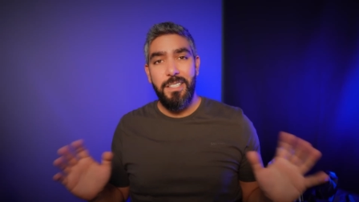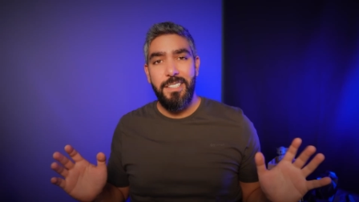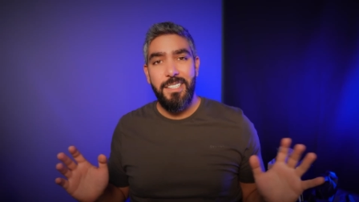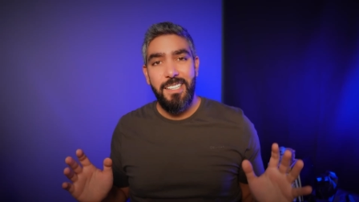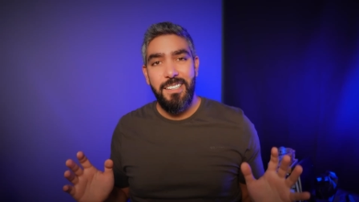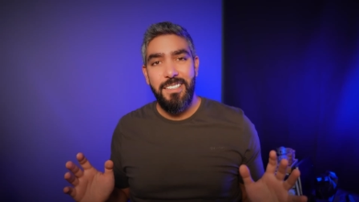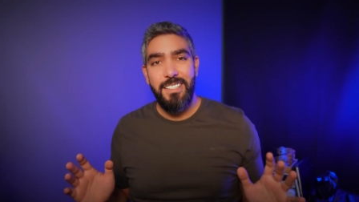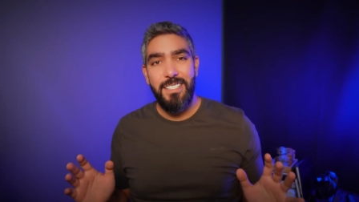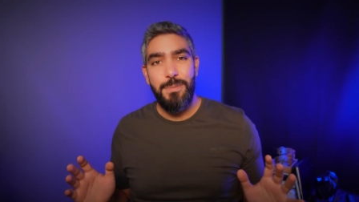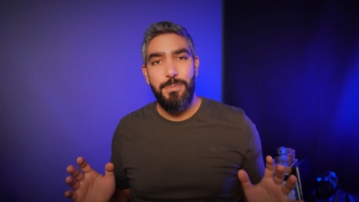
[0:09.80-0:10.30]

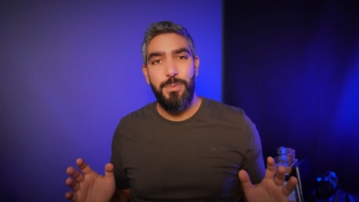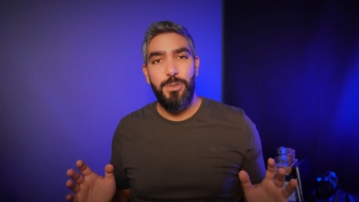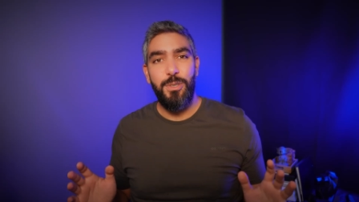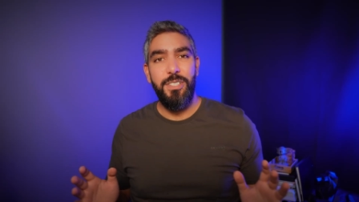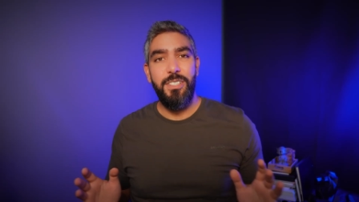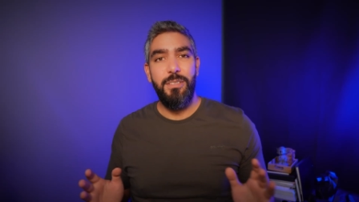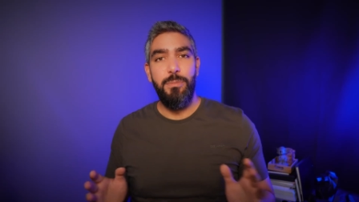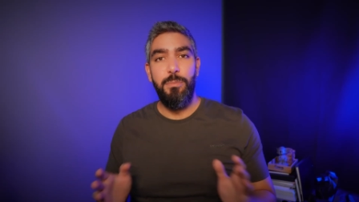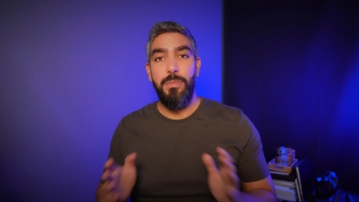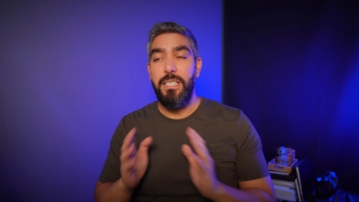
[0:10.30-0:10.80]
until this
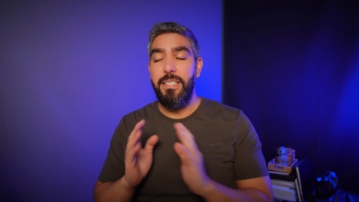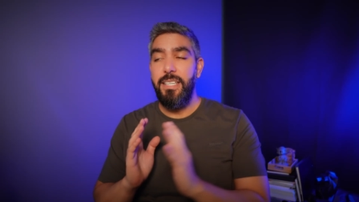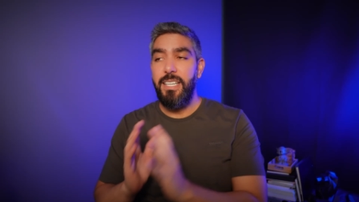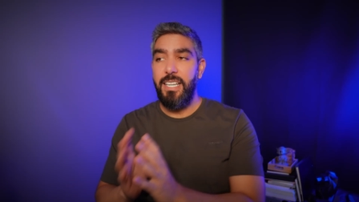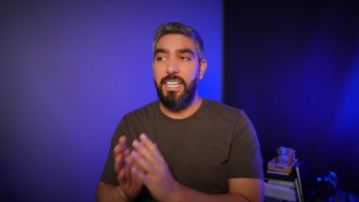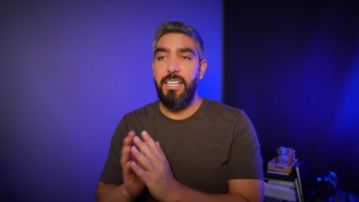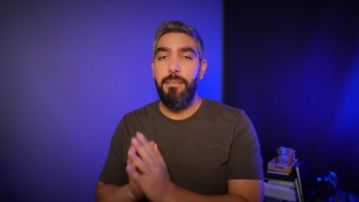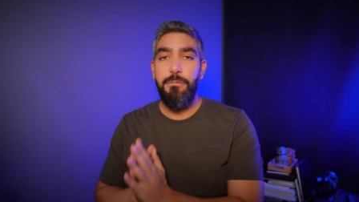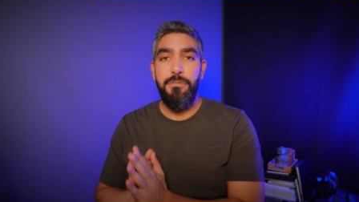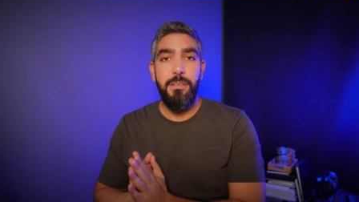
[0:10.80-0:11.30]
point, building
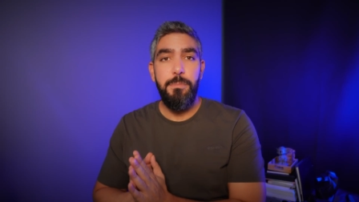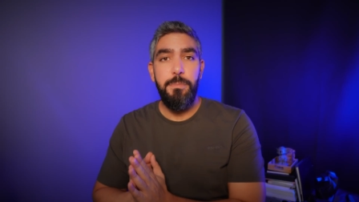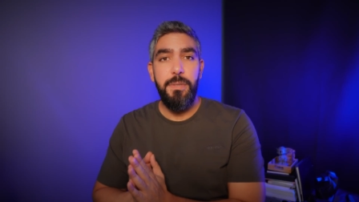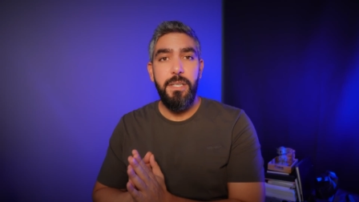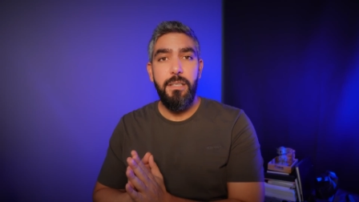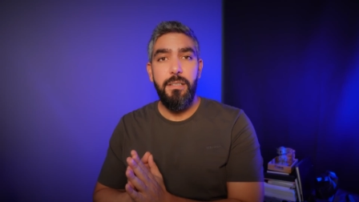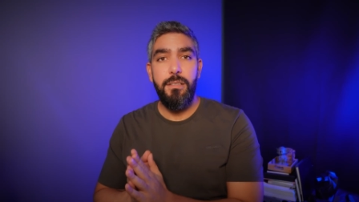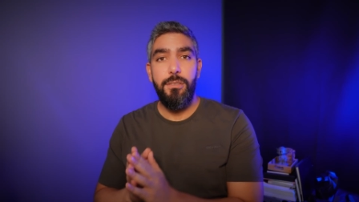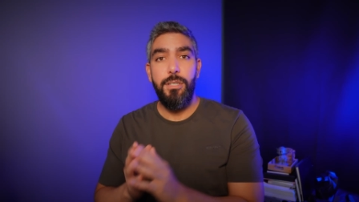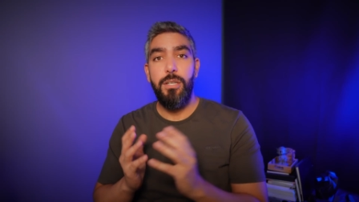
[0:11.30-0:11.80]
an
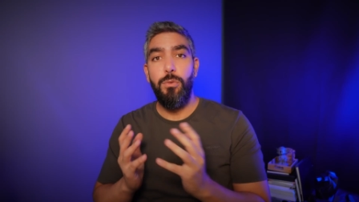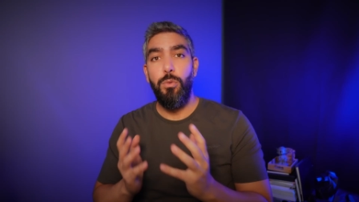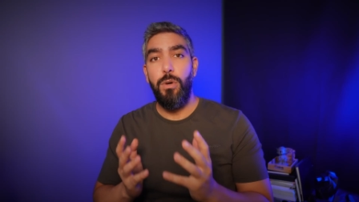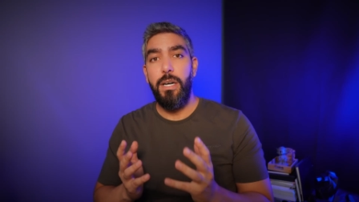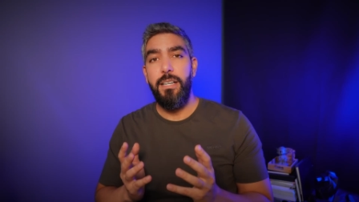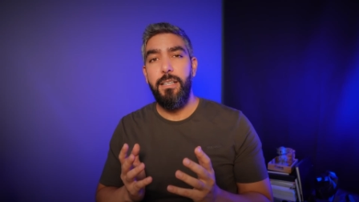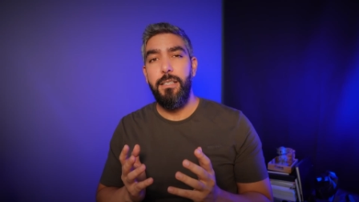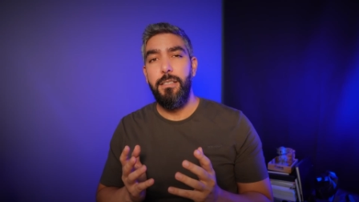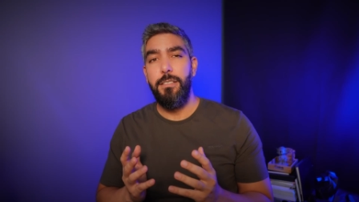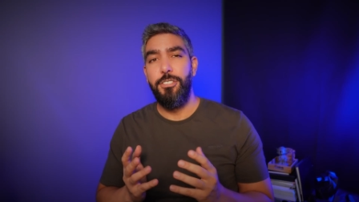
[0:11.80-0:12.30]
MVP
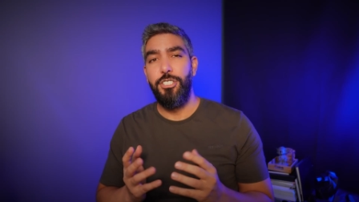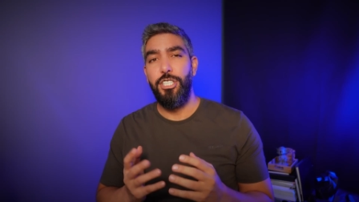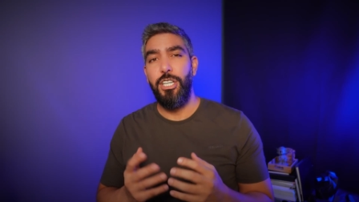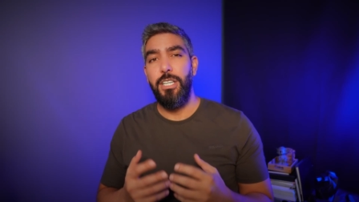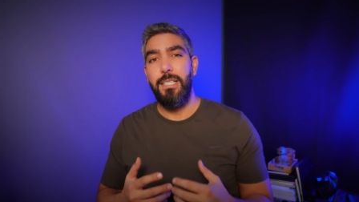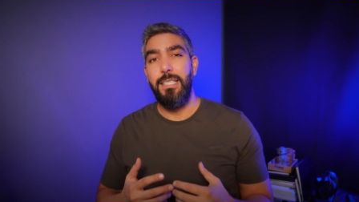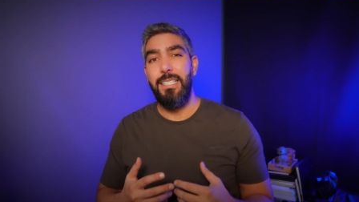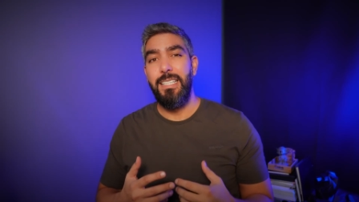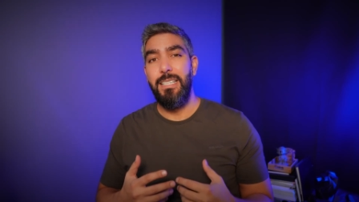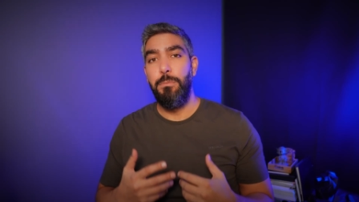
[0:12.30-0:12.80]
required
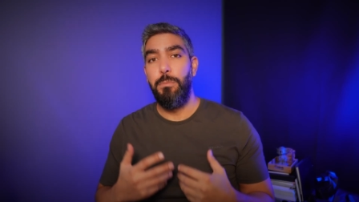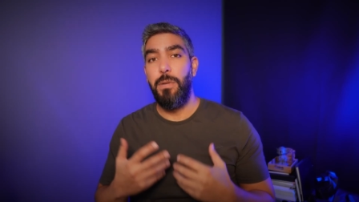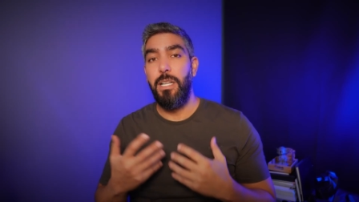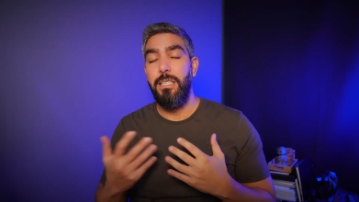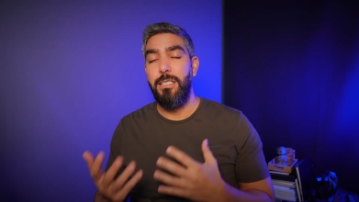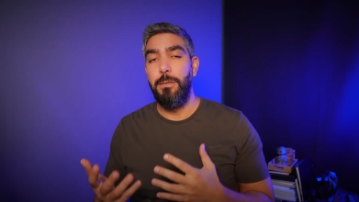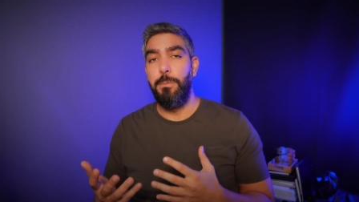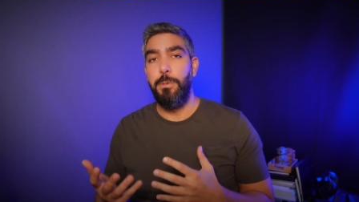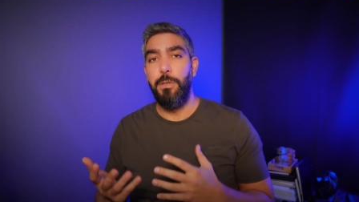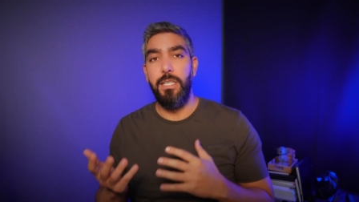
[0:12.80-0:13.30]
juggling
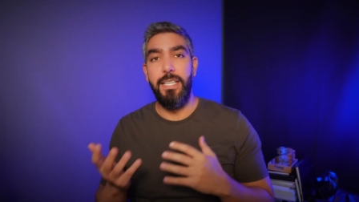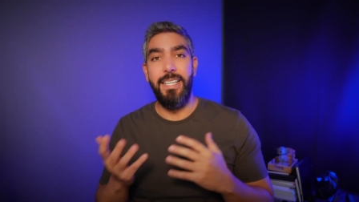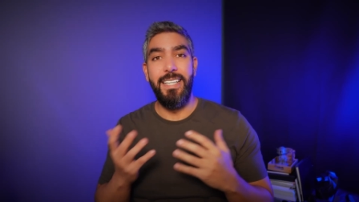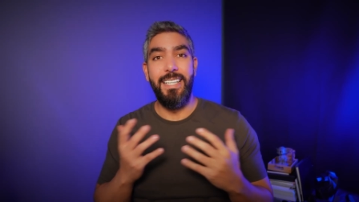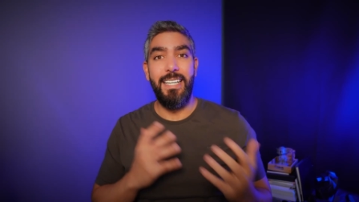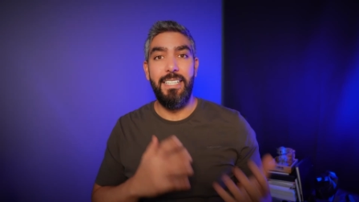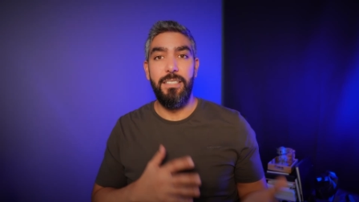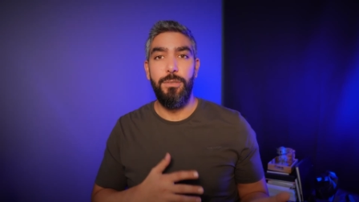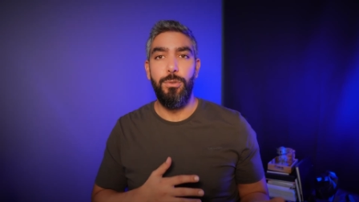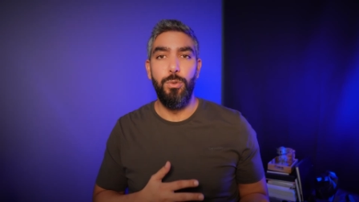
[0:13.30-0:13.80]
multiple
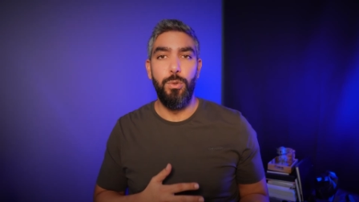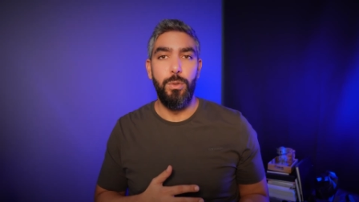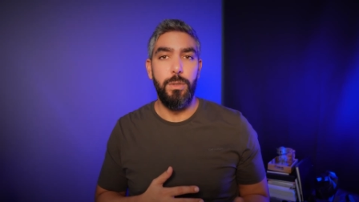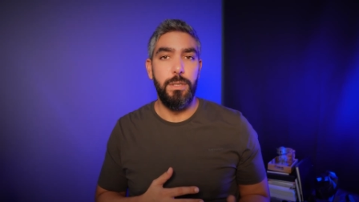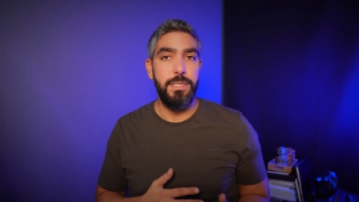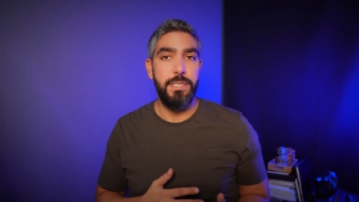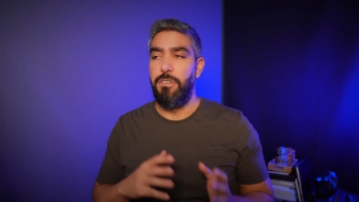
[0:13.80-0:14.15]
AI tools,